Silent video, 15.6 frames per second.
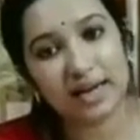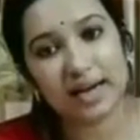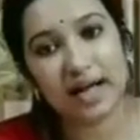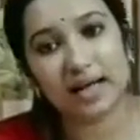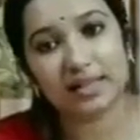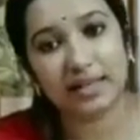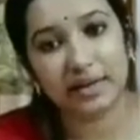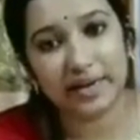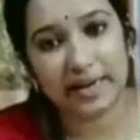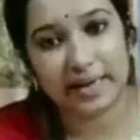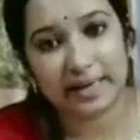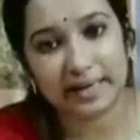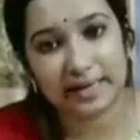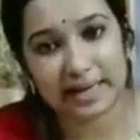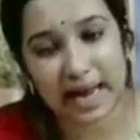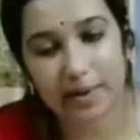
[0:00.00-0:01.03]
another
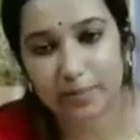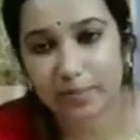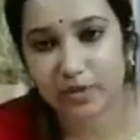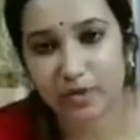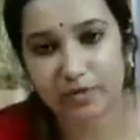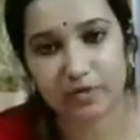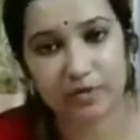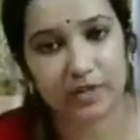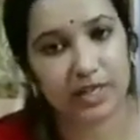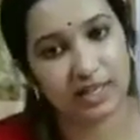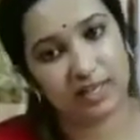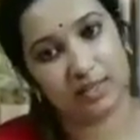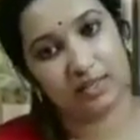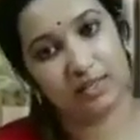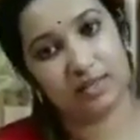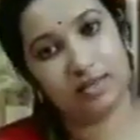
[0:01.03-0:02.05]
in times of need.